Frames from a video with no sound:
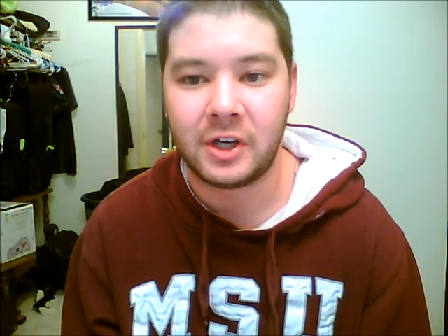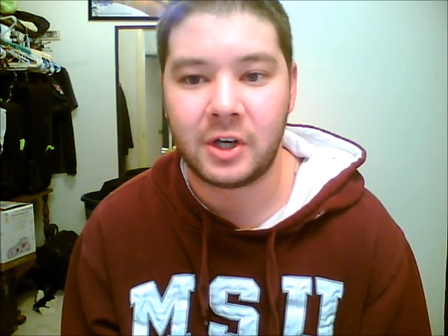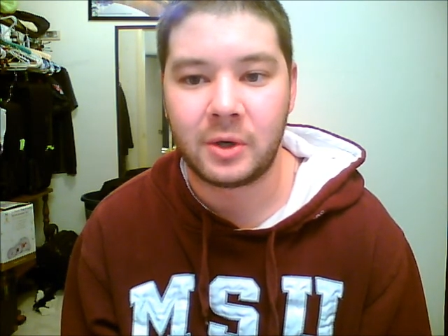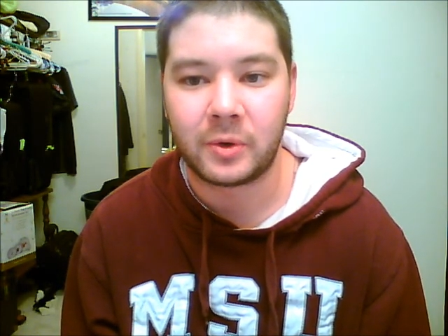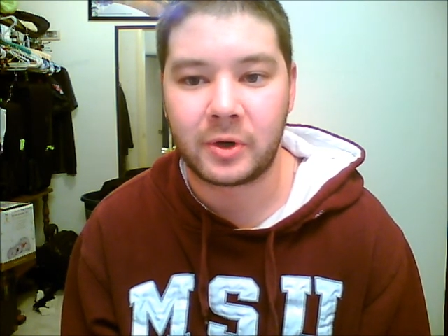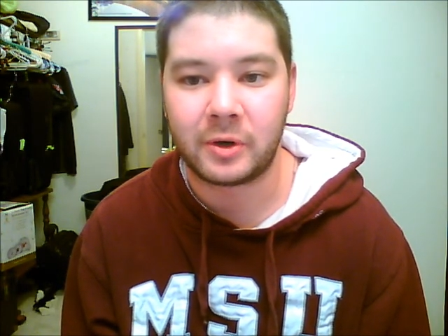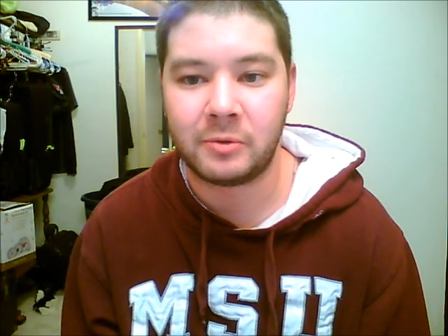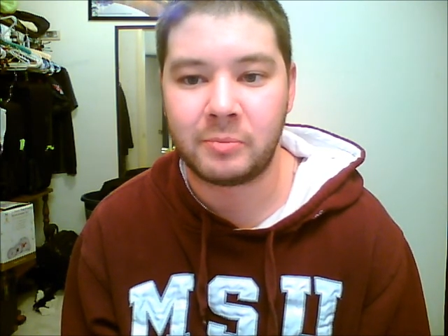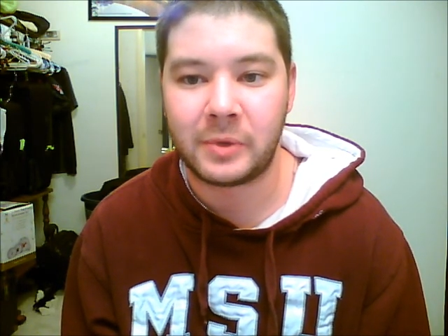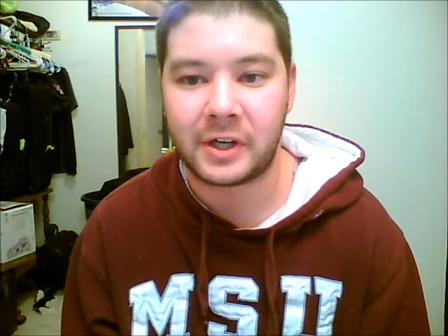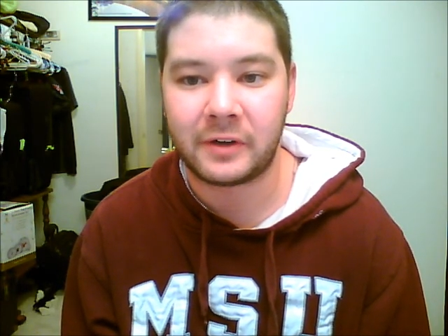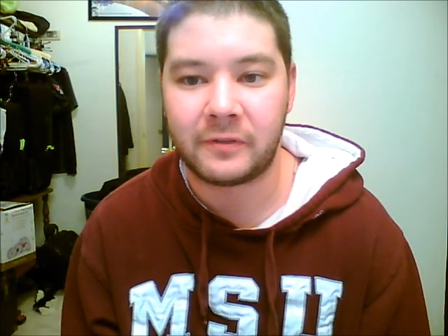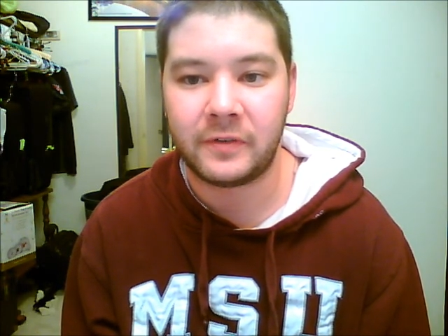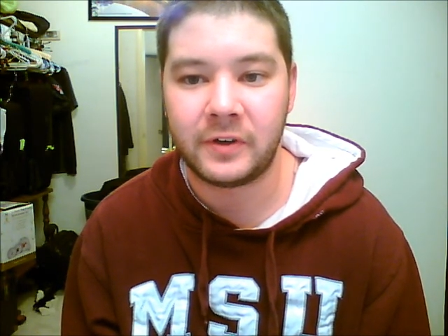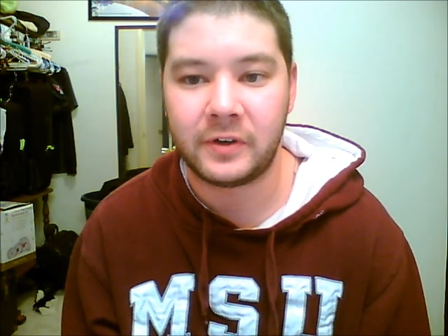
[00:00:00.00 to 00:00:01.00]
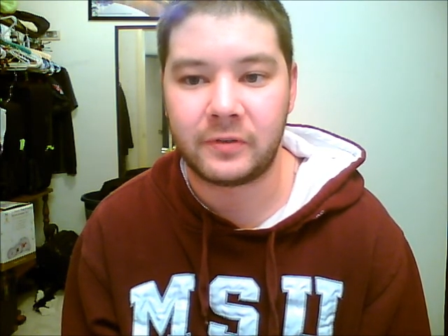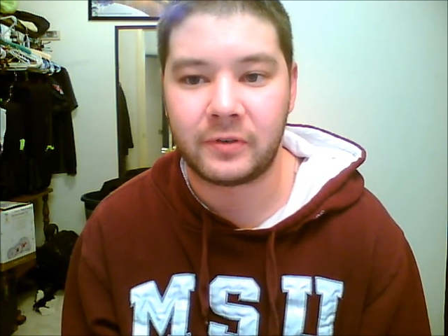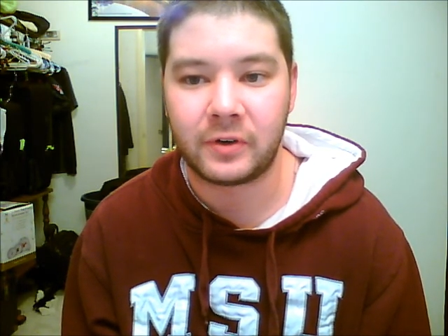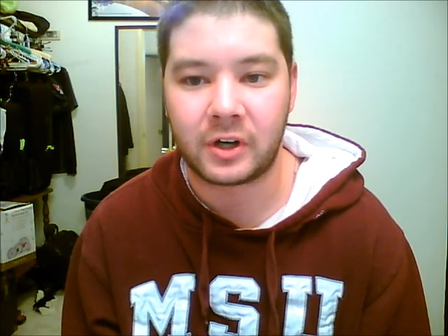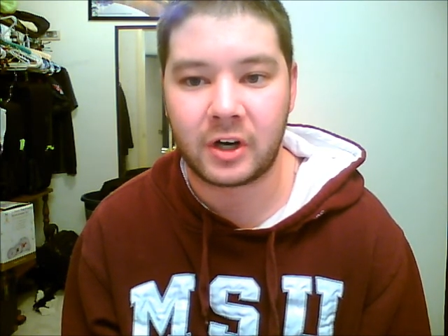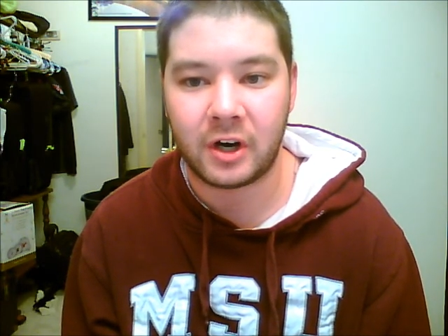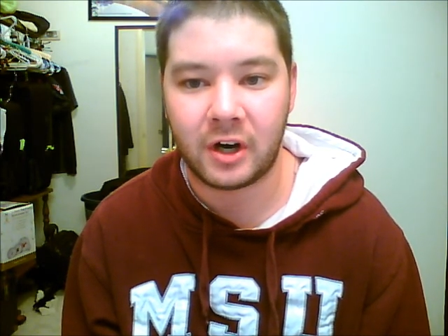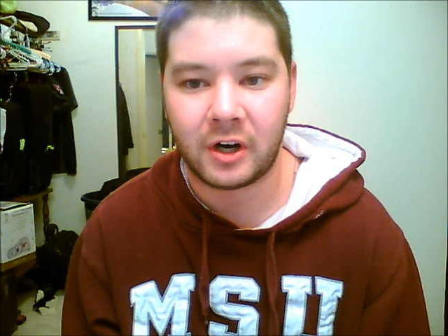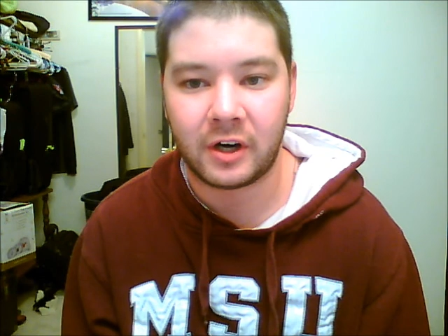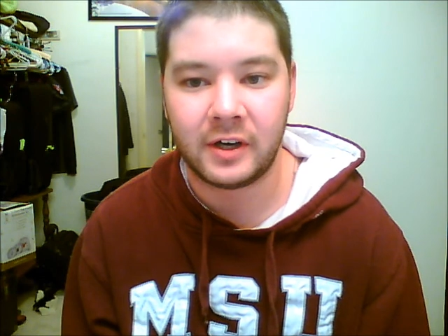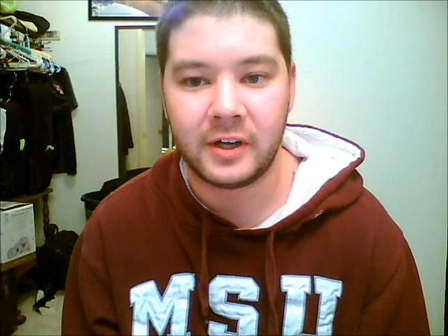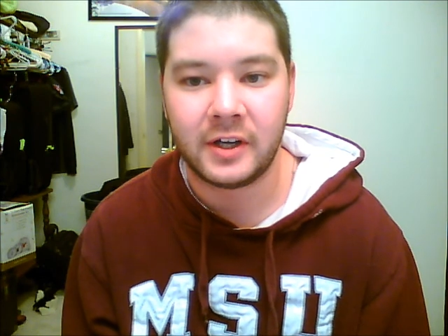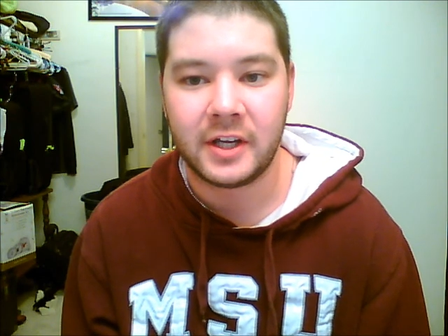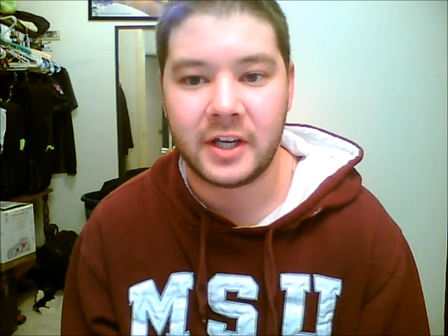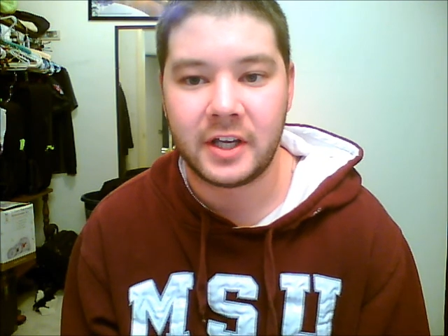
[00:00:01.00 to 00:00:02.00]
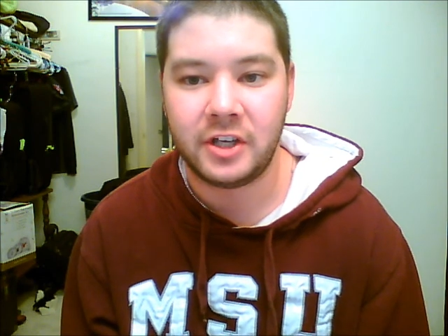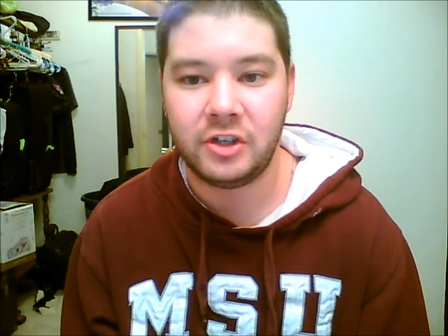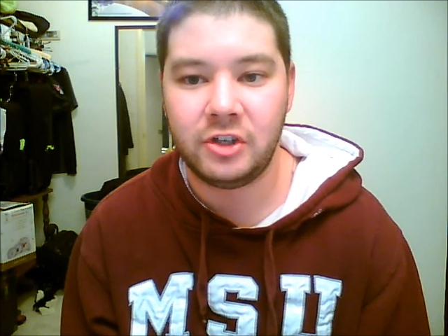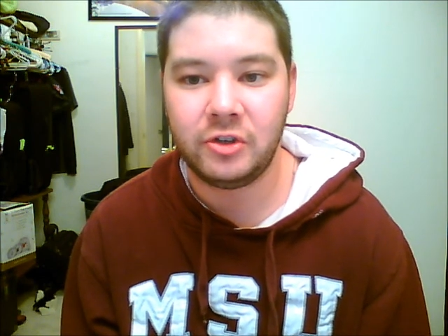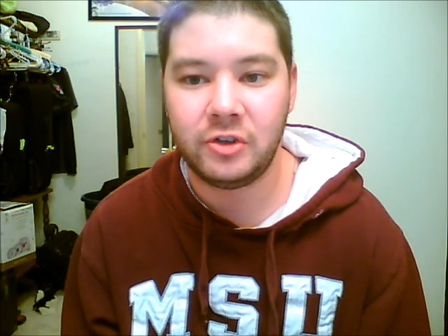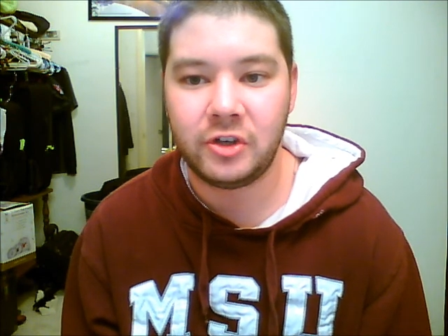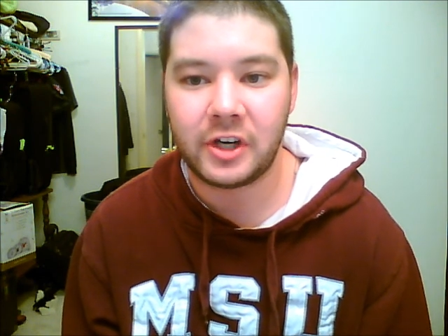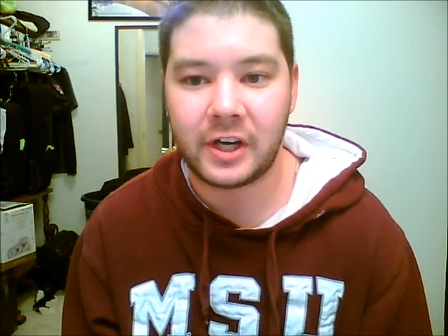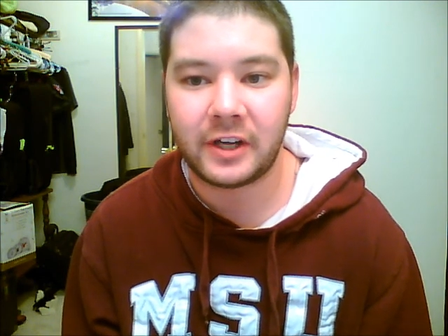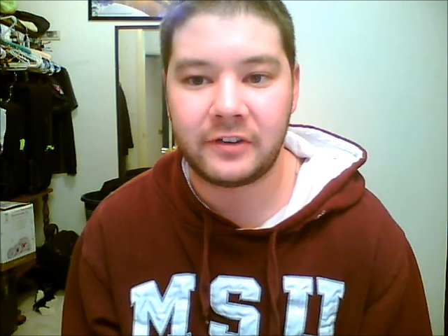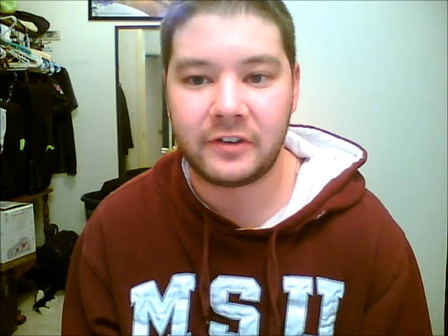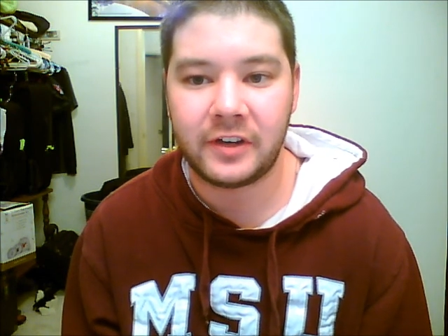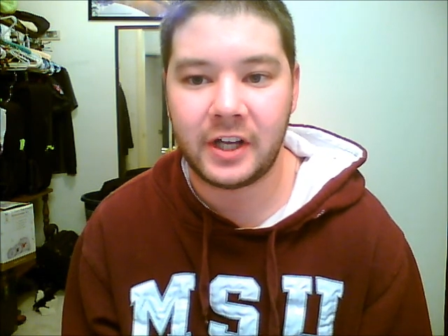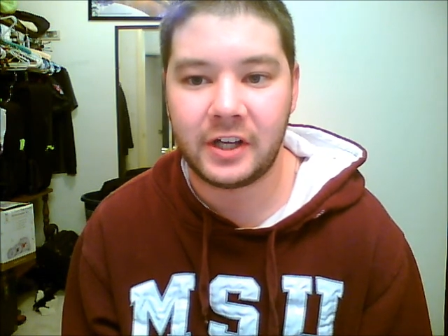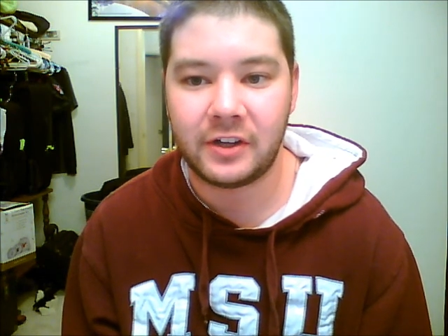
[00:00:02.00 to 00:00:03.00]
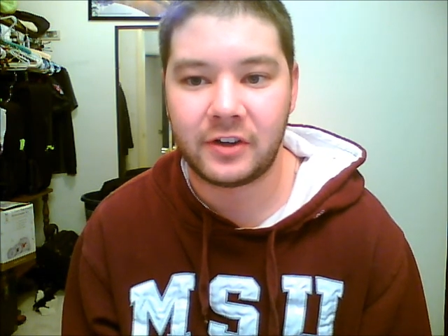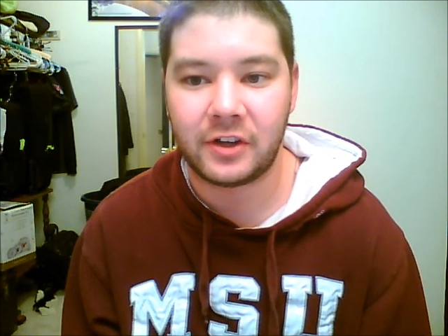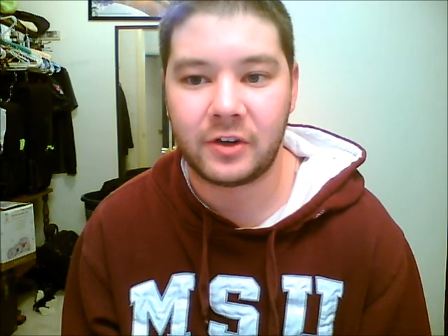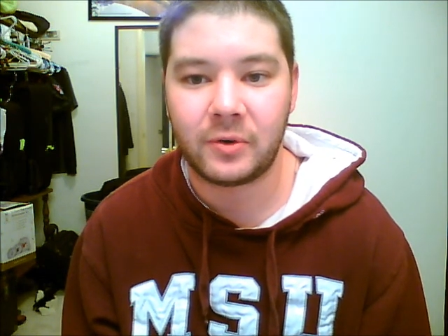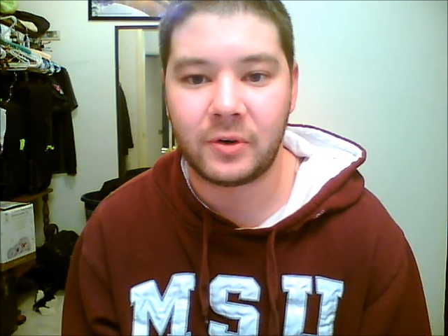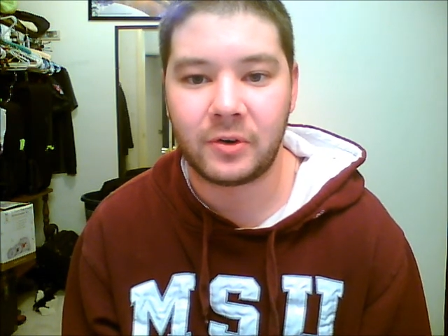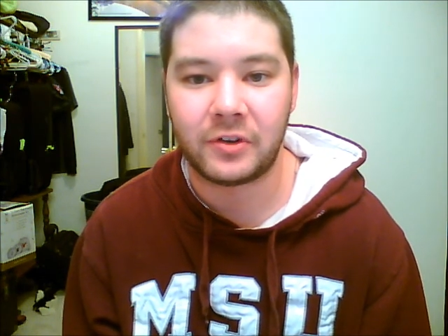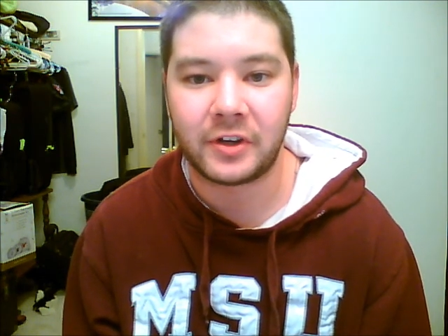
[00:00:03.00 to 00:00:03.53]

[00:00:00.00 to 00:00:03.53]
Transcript: We're going to make a fender for a car. In a unionized state in the North,